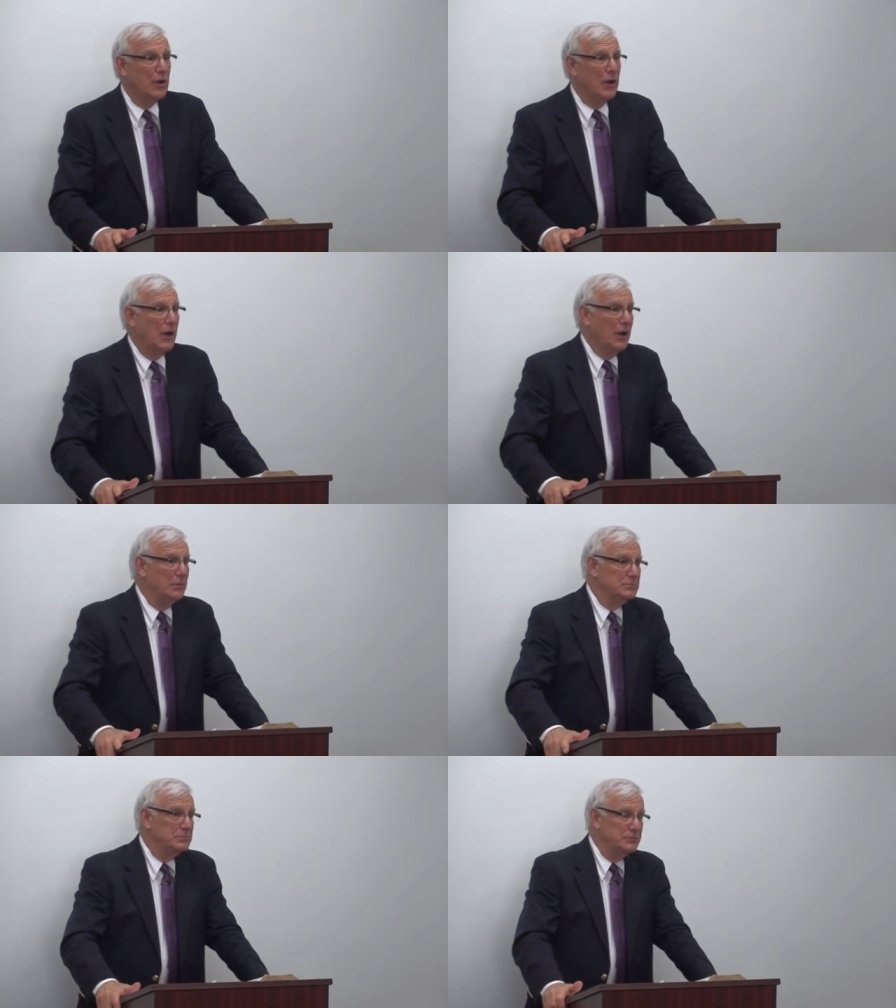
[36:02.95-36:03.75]

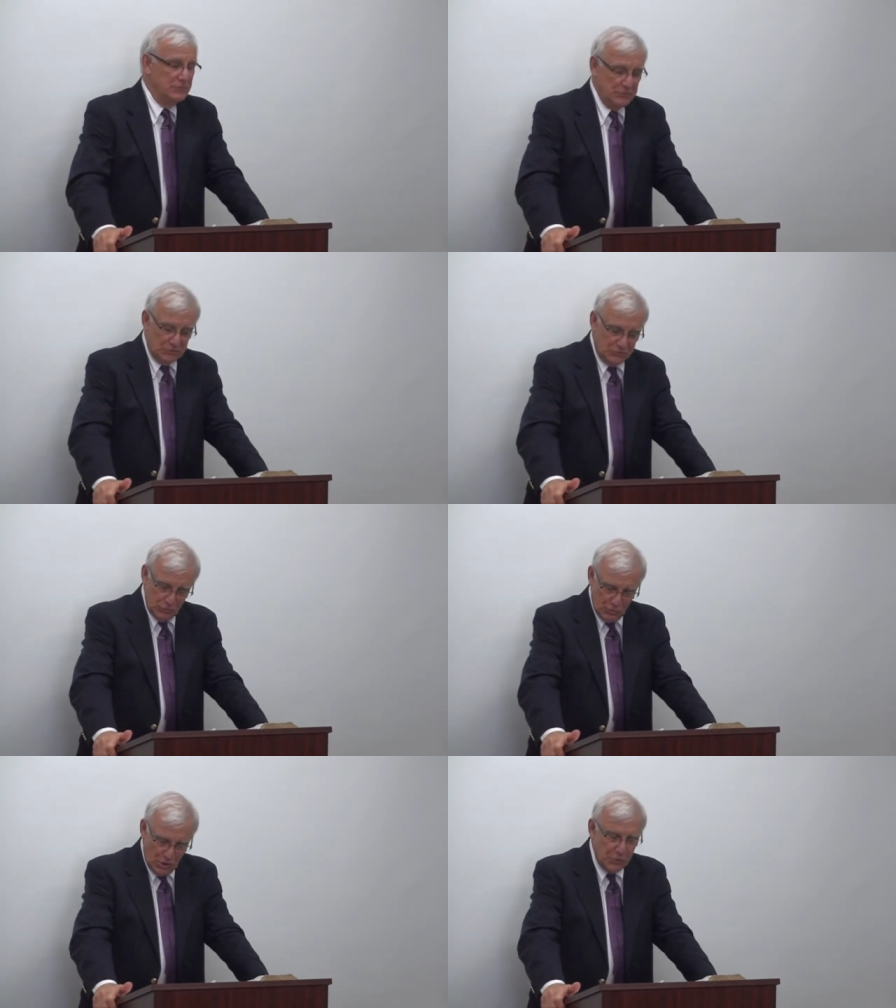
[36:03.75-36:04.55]
uh,
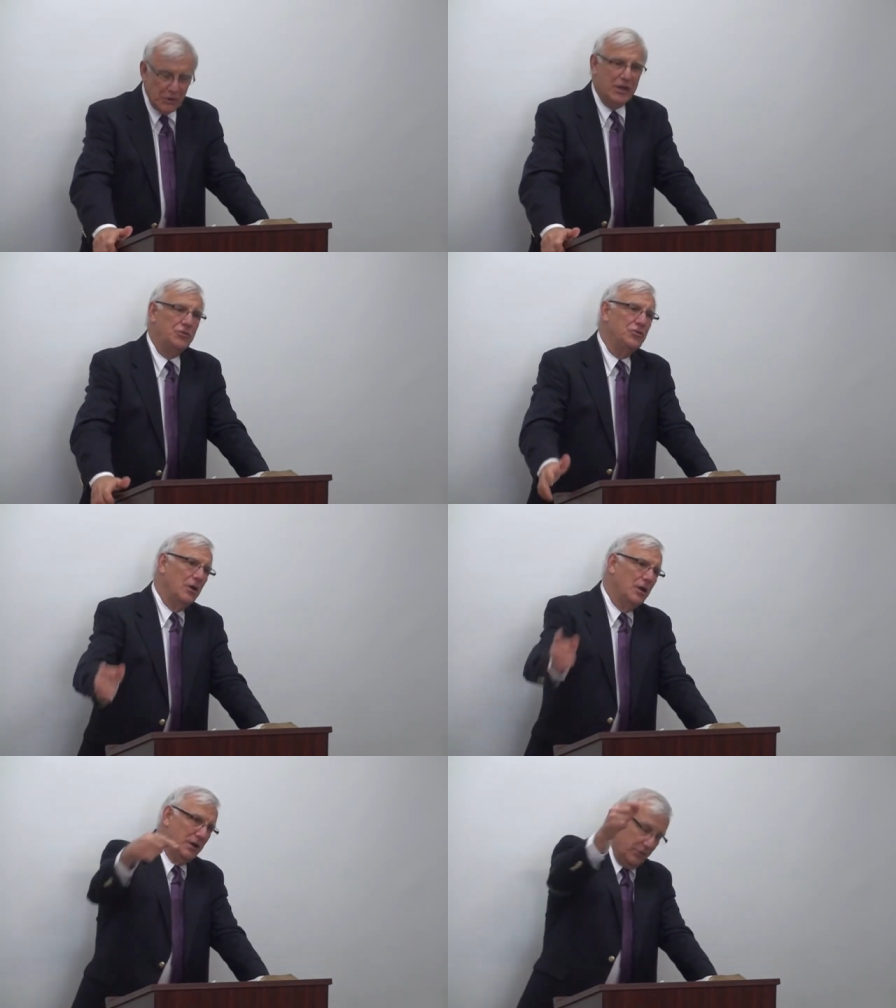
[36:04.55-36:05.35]
to go to Kenya
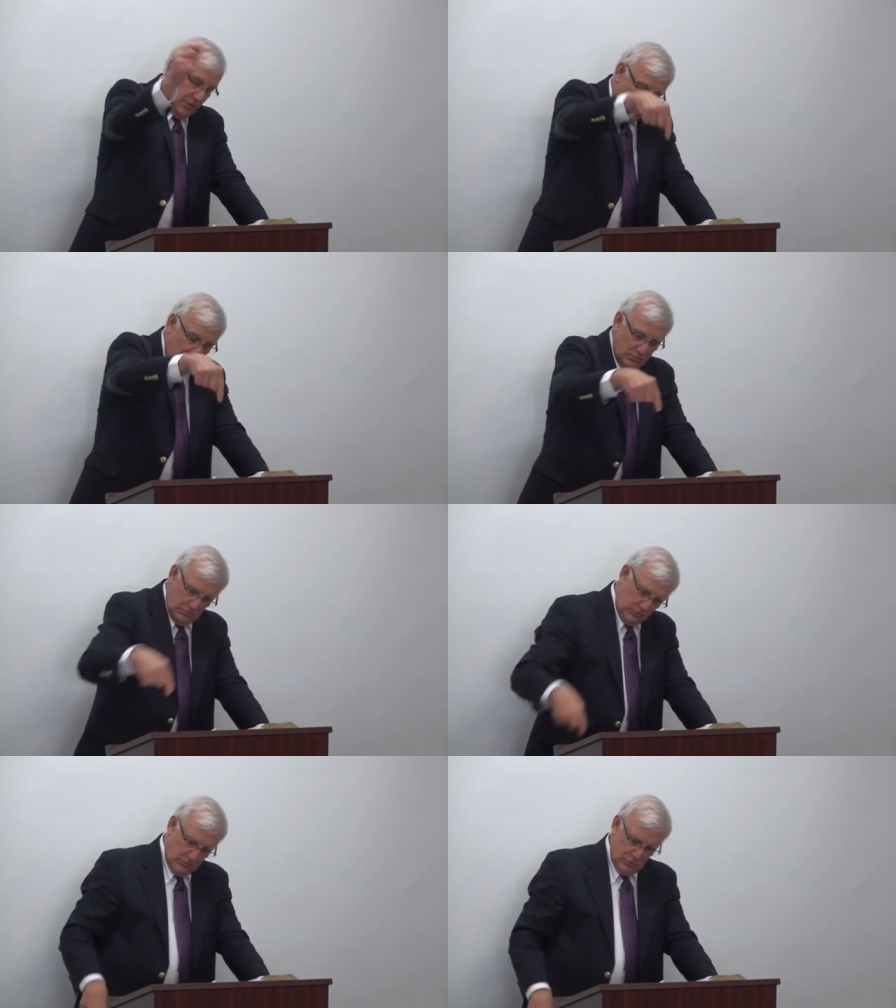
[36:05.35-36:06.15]
and
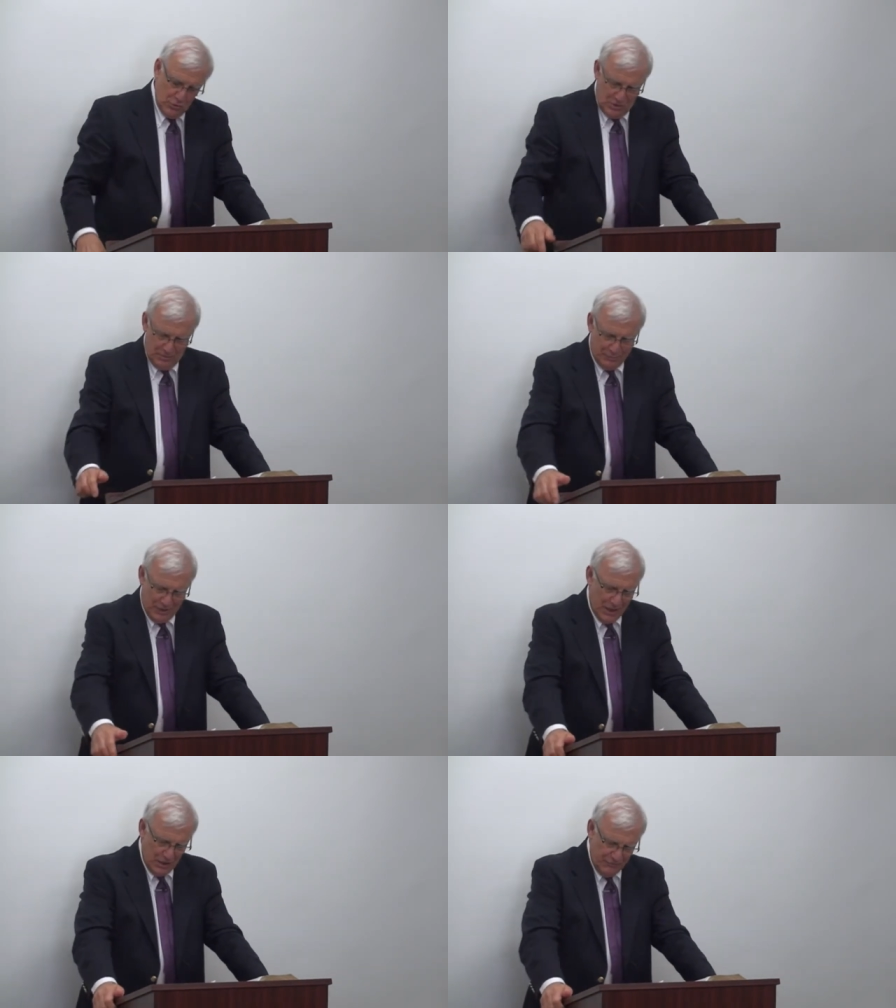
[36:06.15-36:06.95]
then to
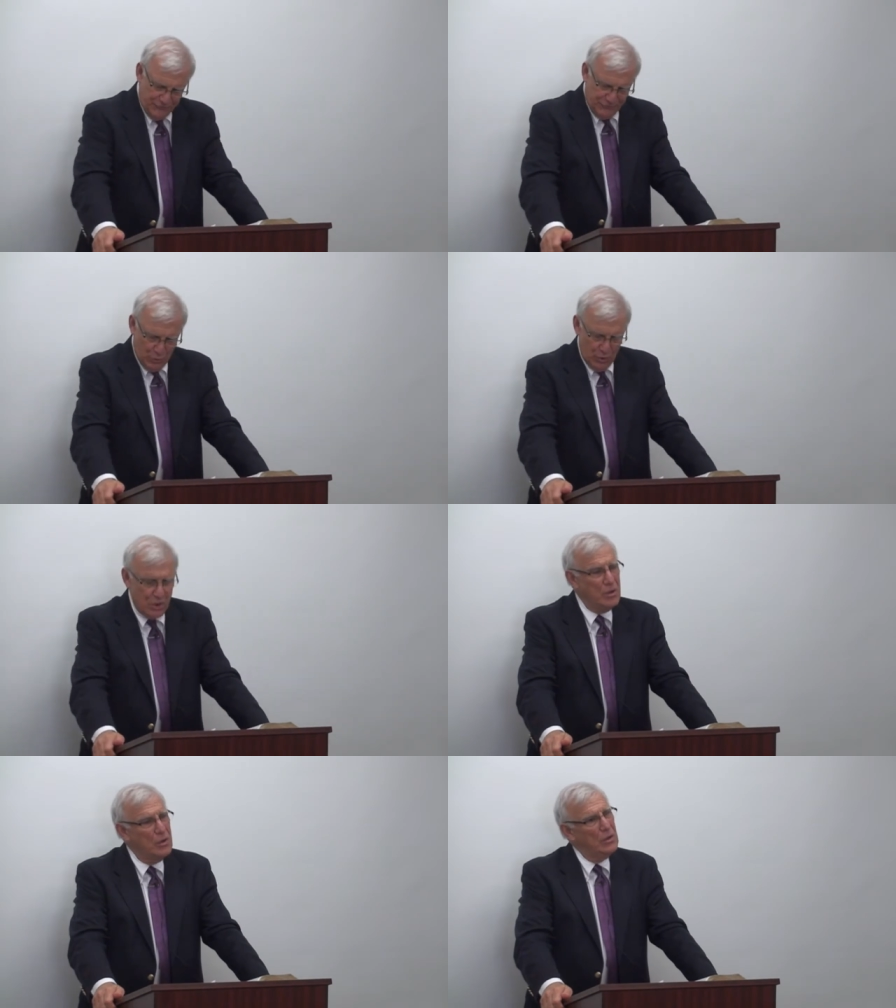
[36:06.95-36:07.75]
Kampala
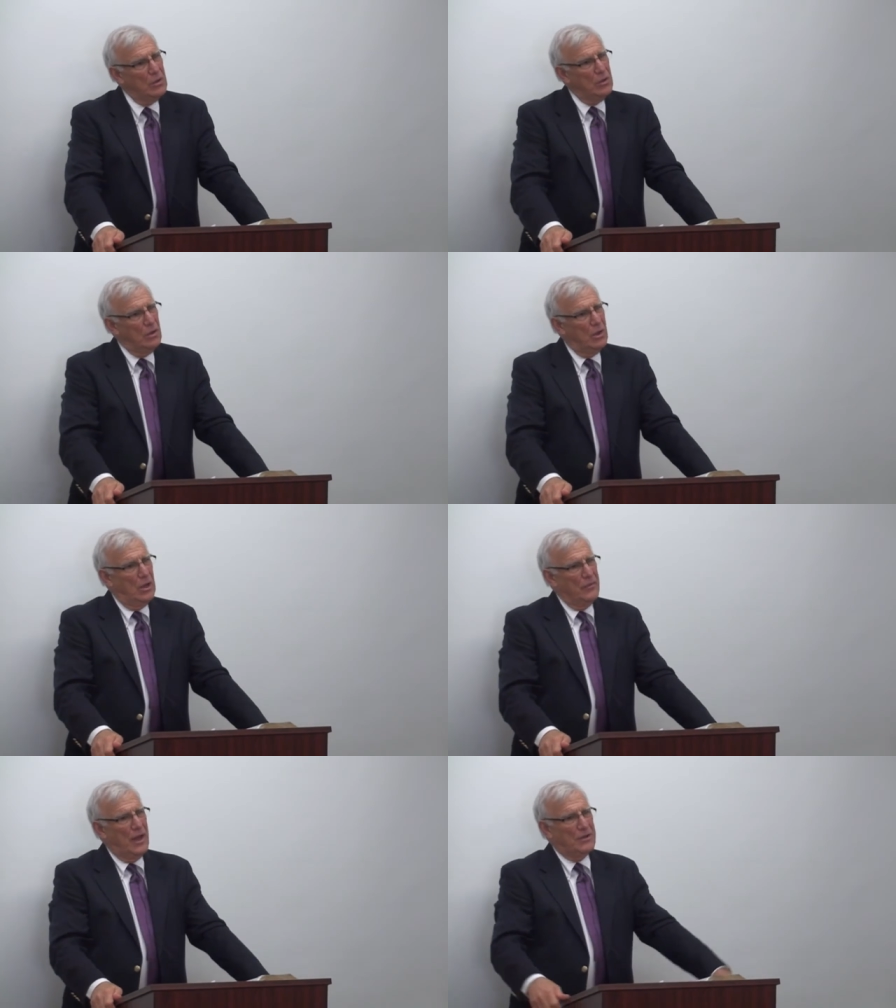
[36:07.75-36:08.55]
for
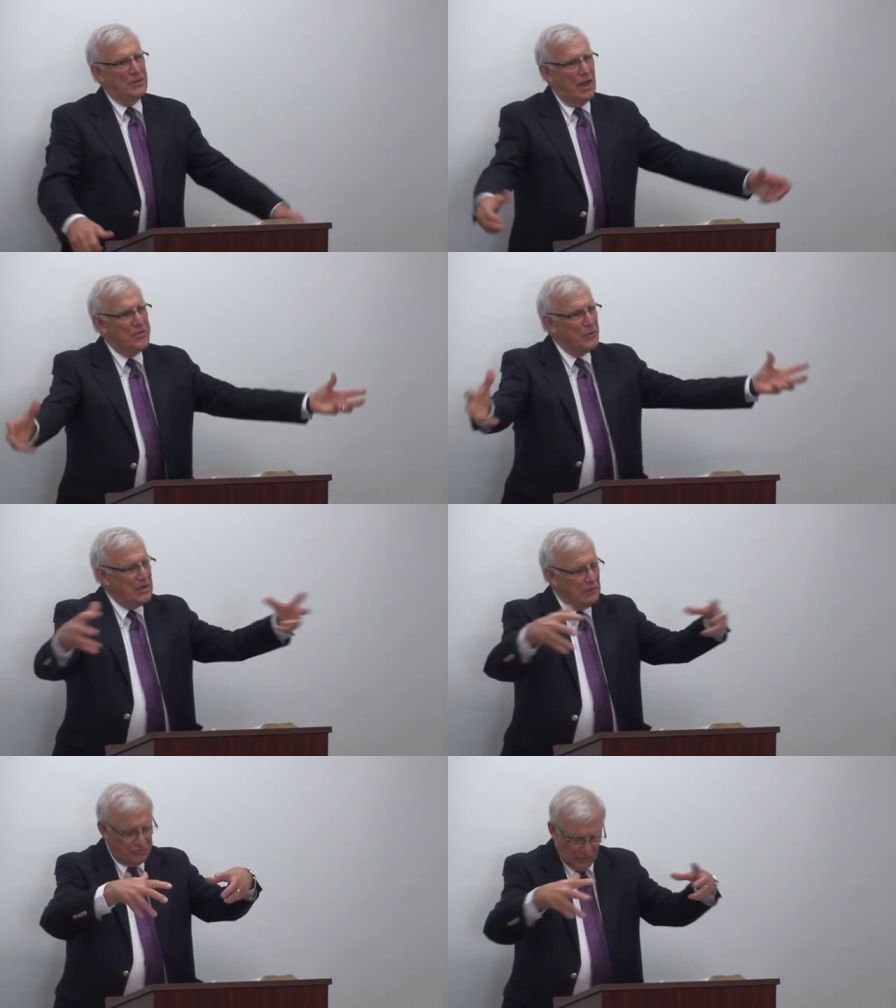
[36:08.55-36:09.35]
that
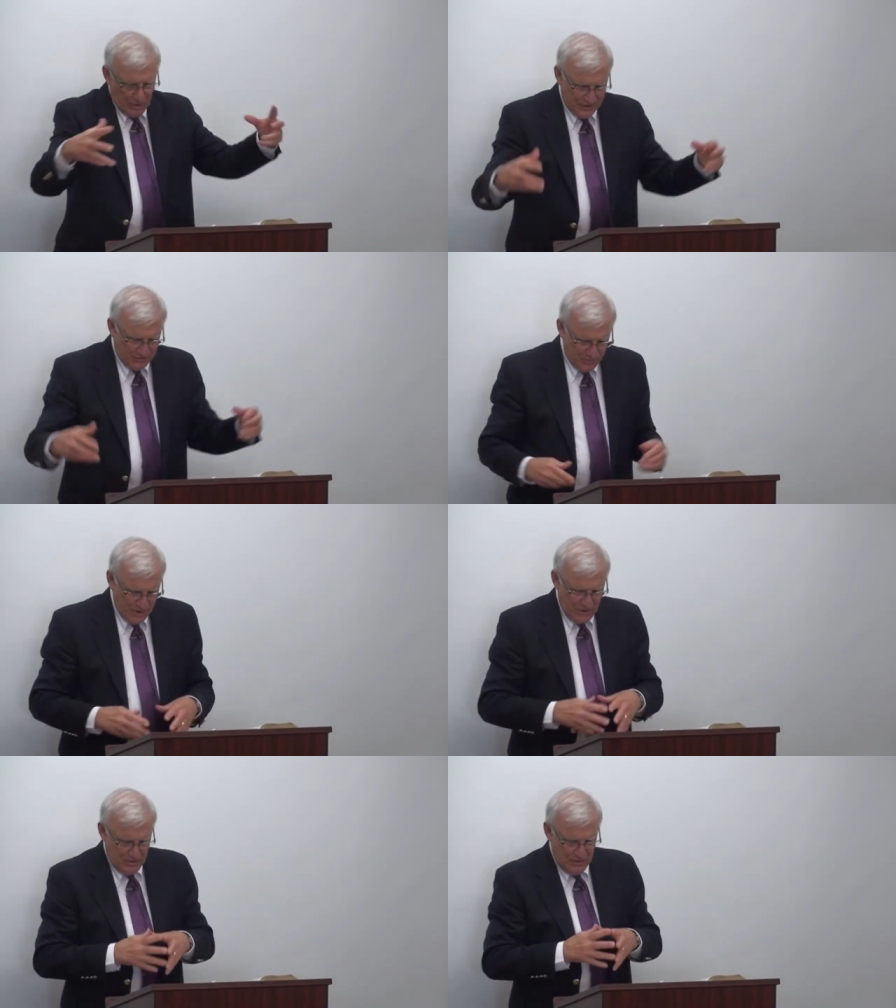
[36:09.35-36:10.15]
gathering of select
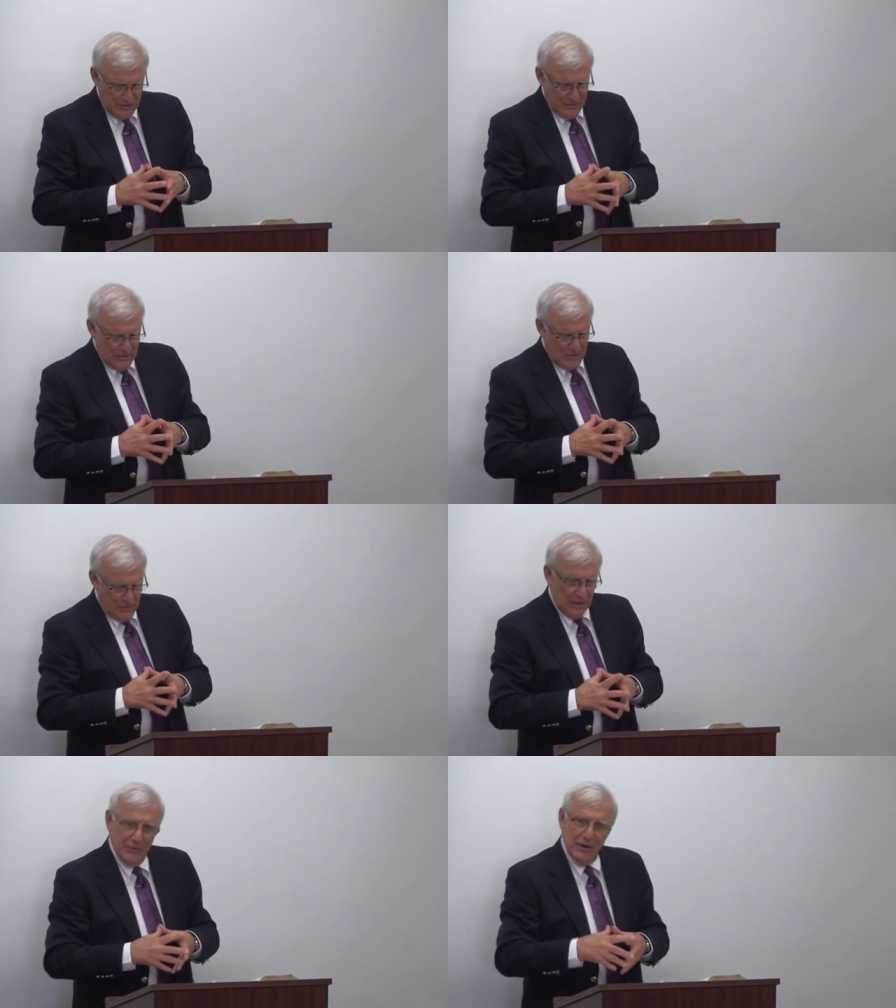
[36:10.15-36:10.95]
men,
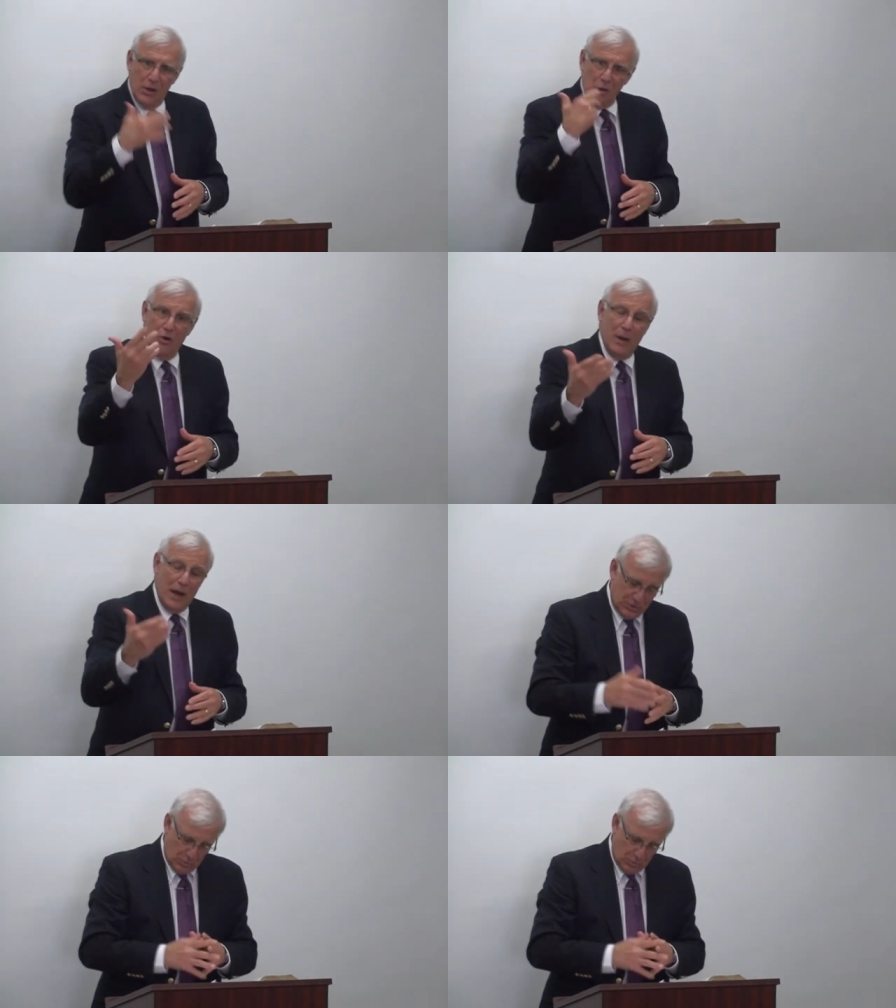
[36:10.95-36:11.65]
and then I'll go back